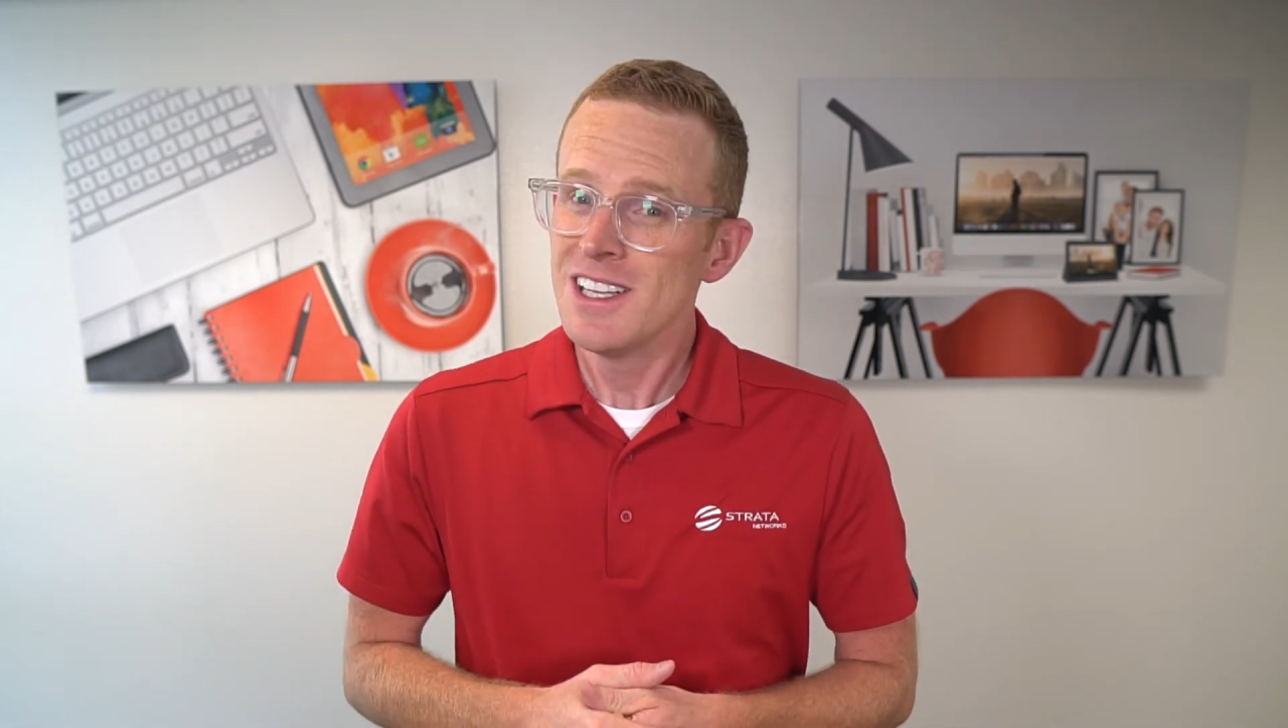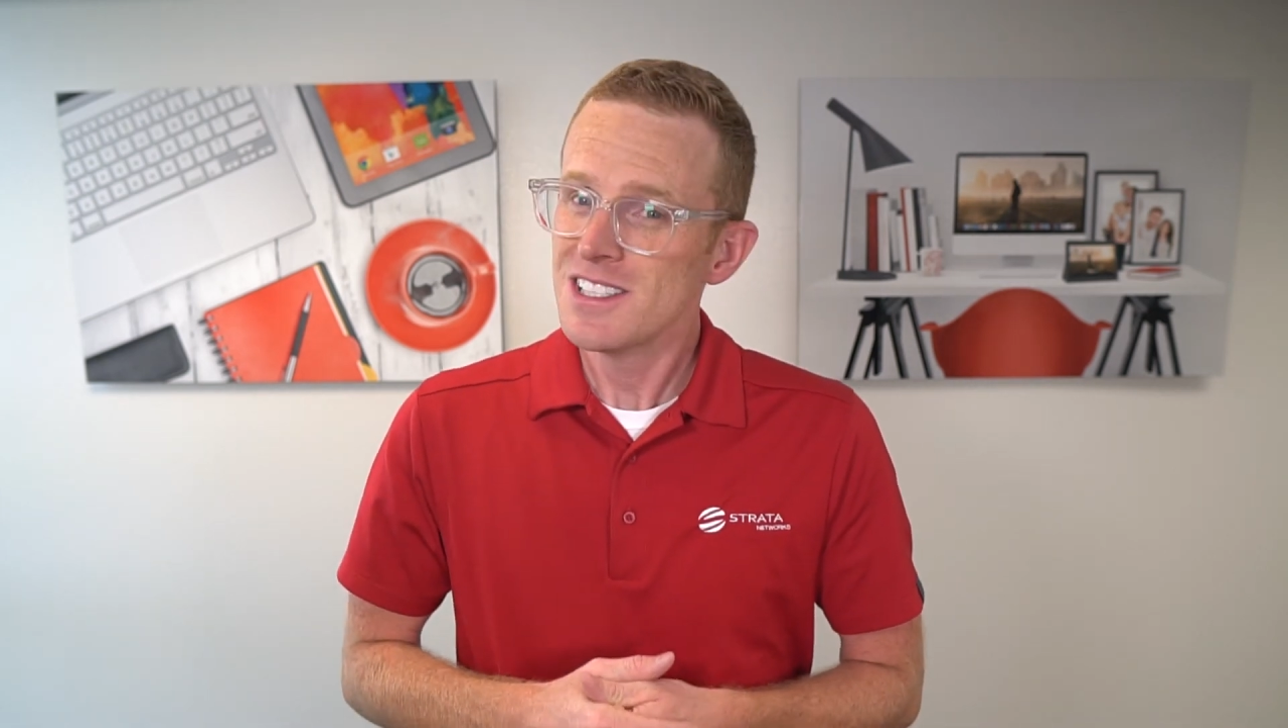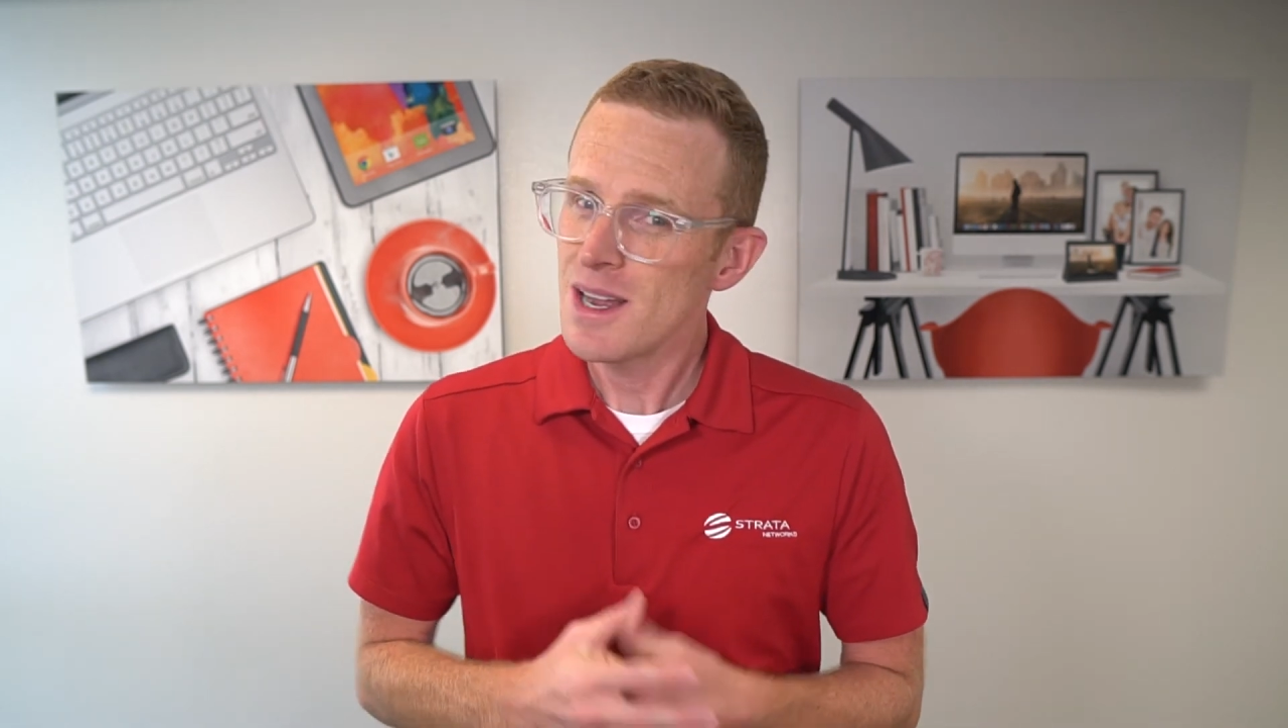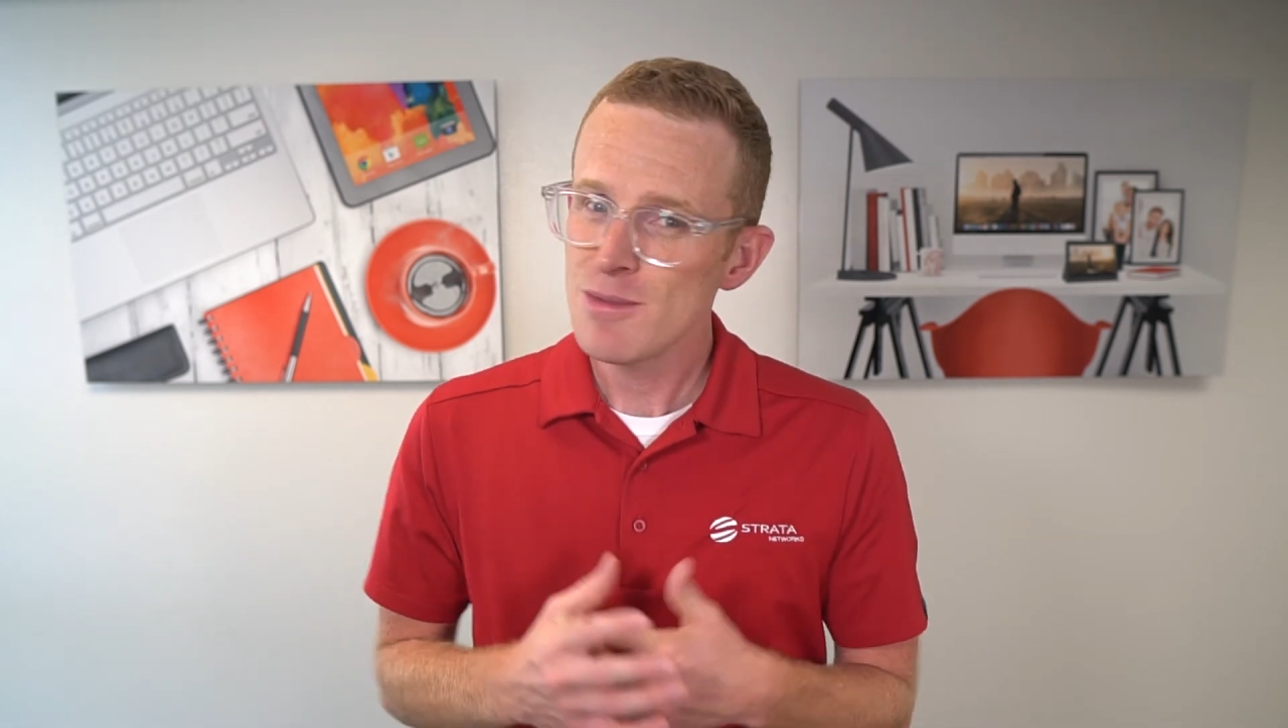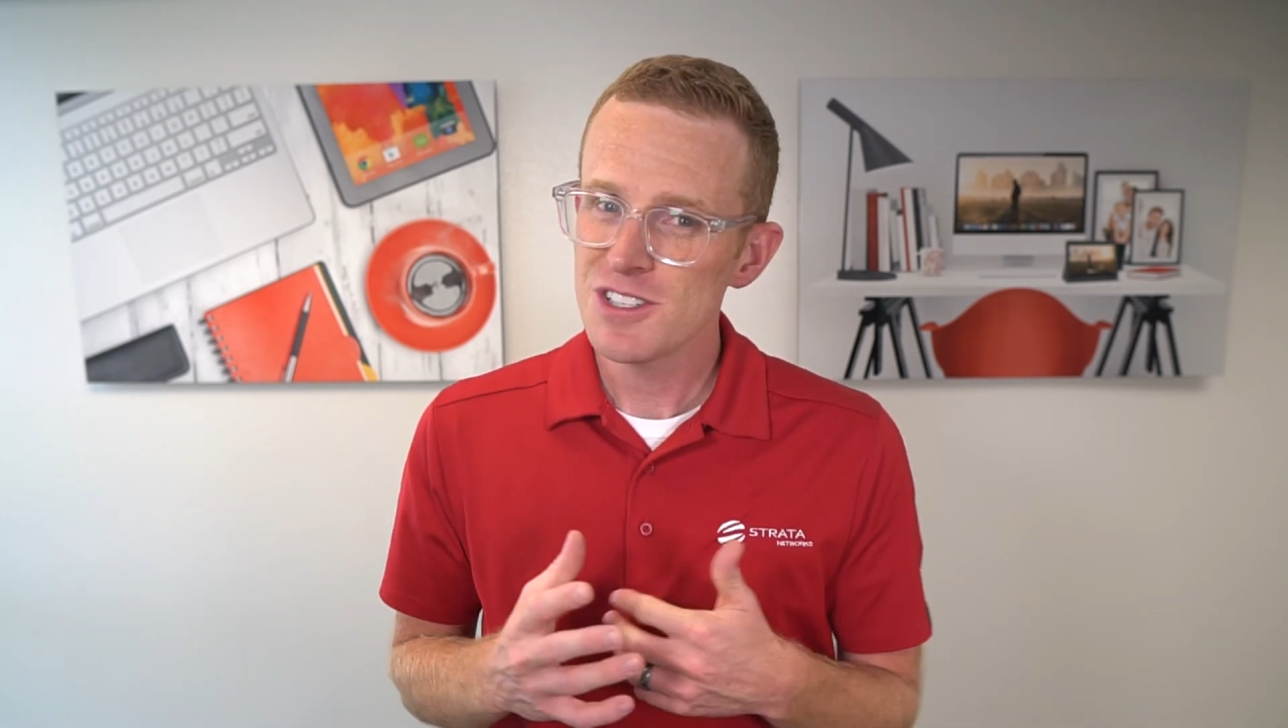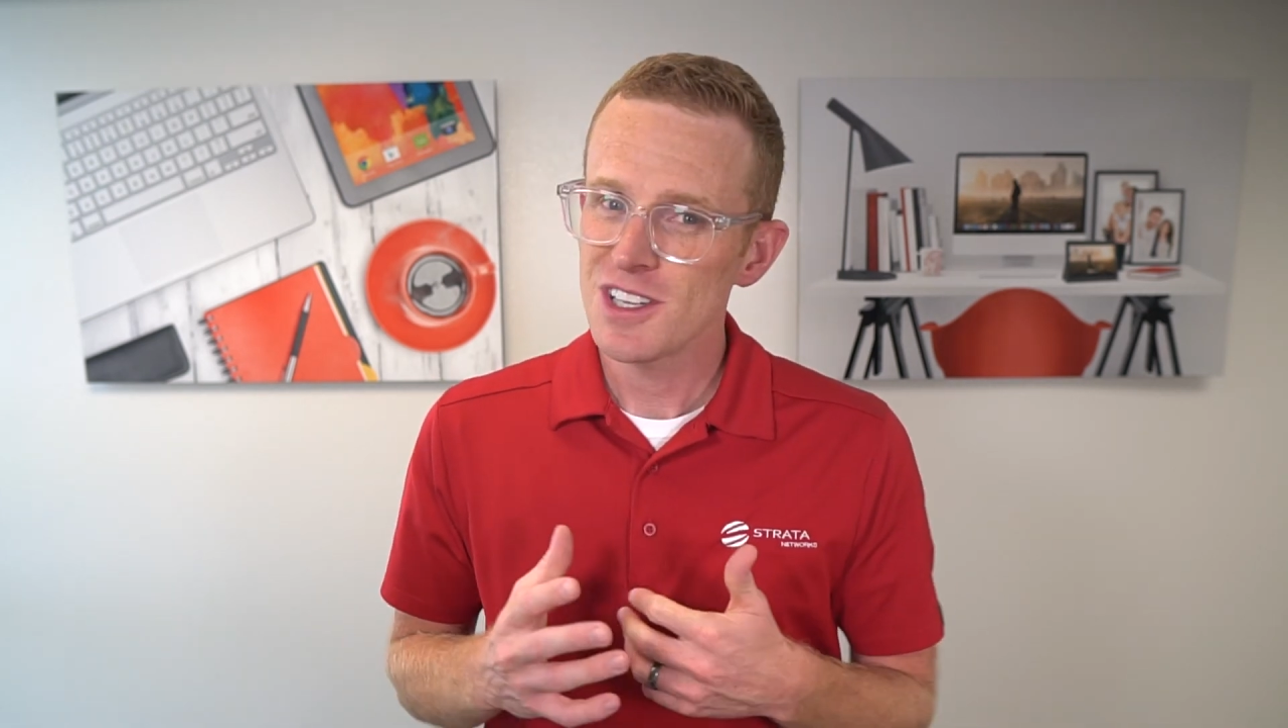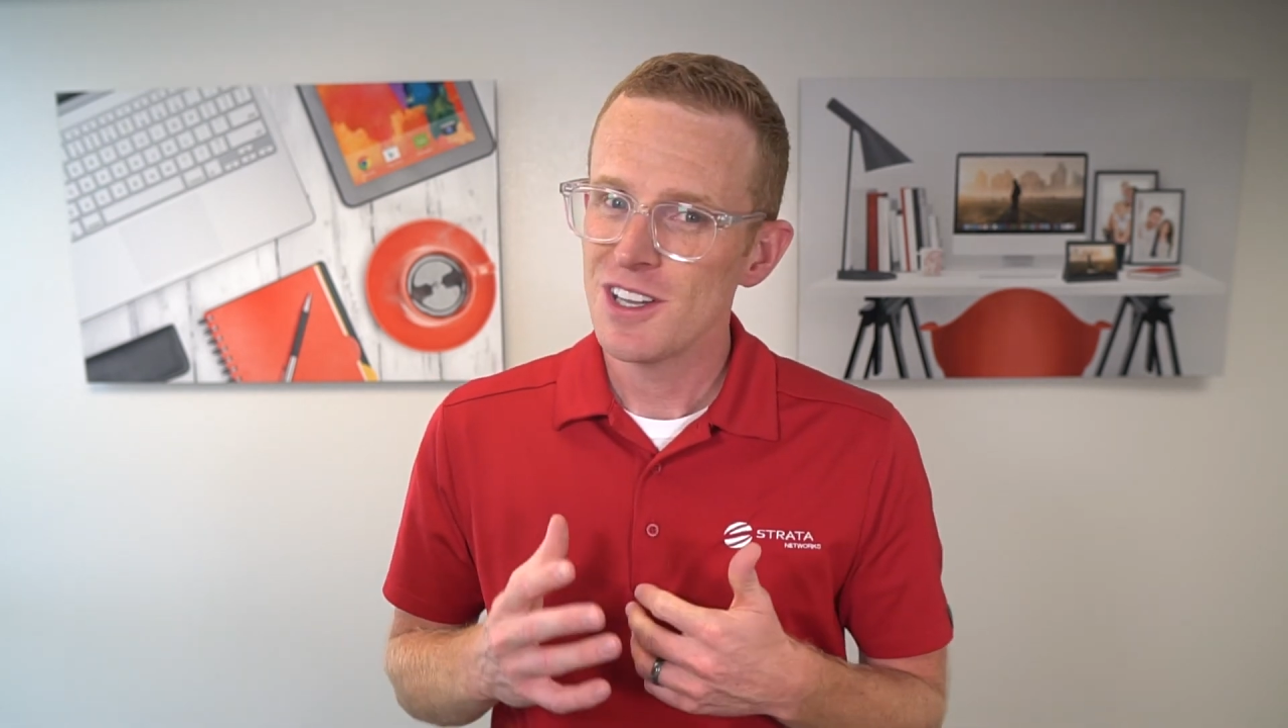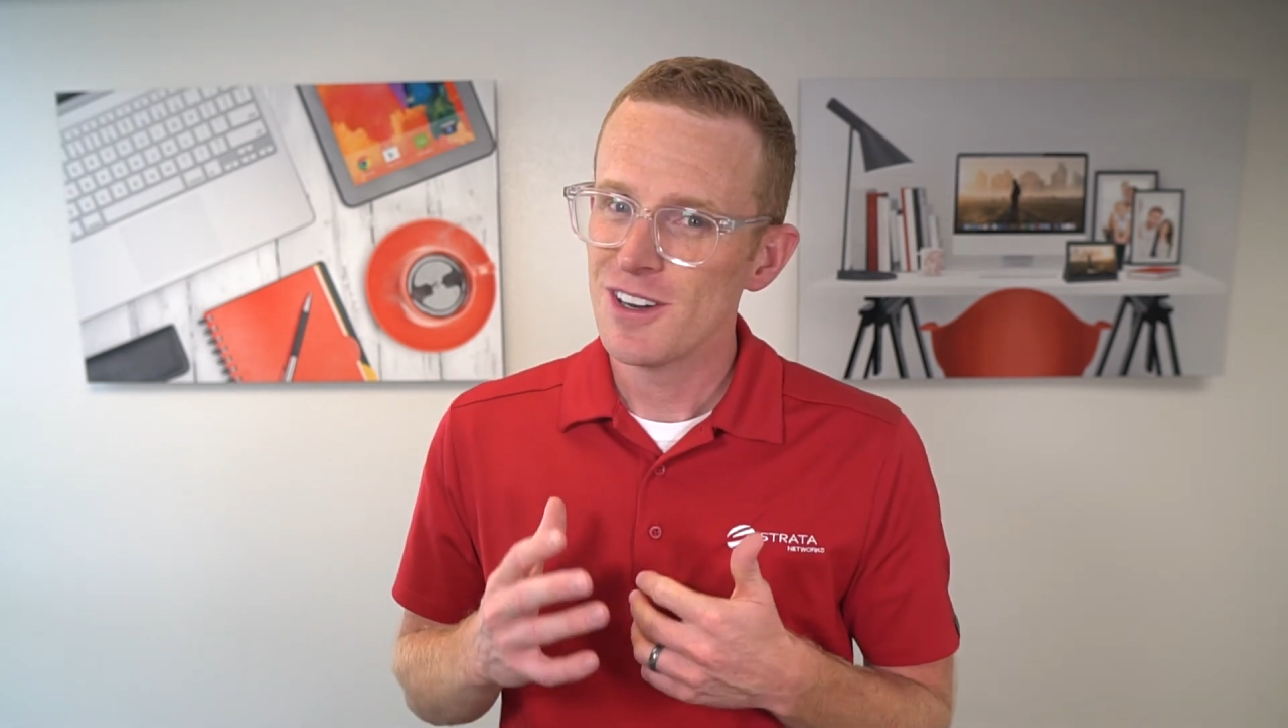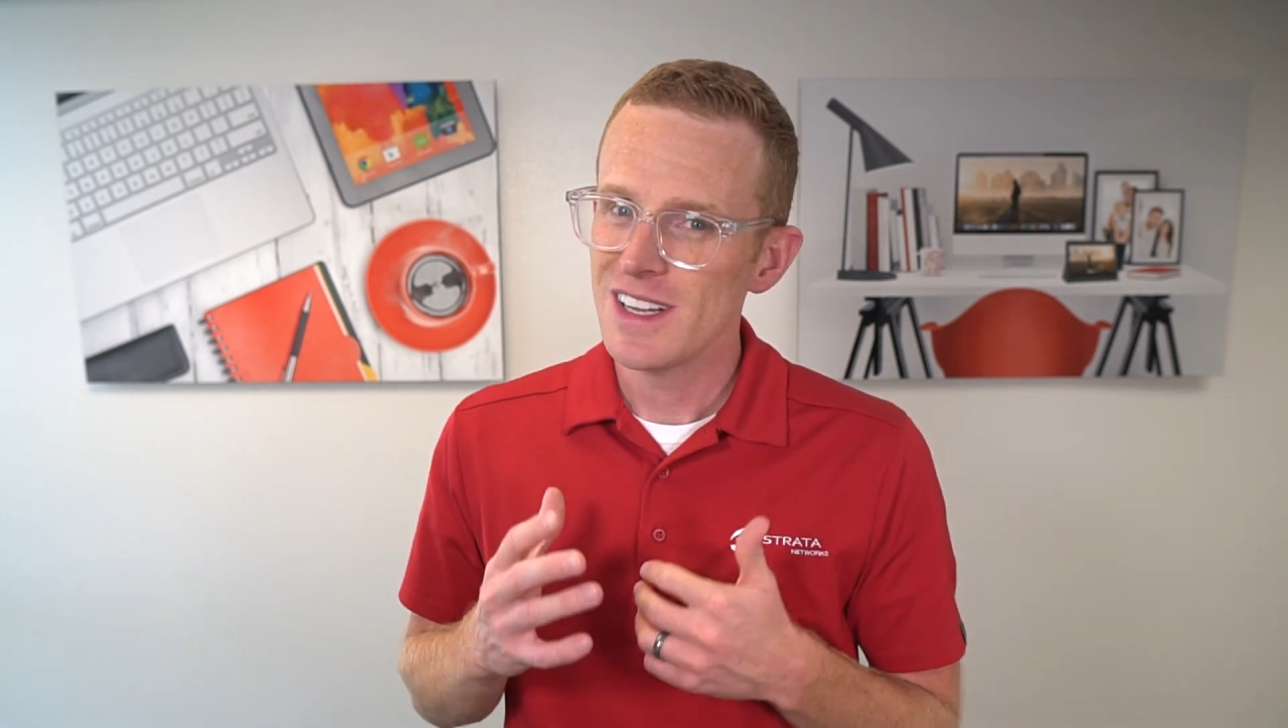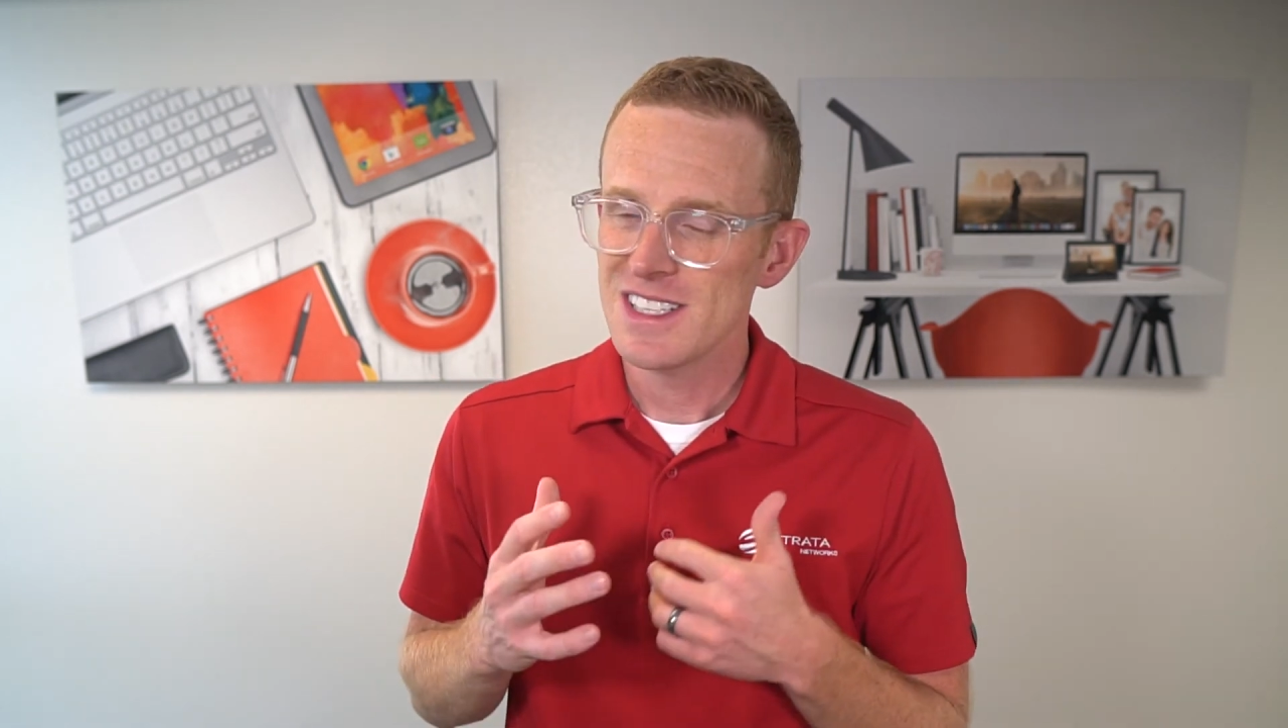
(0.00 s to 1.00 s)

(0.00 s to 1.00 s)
Cybersecurity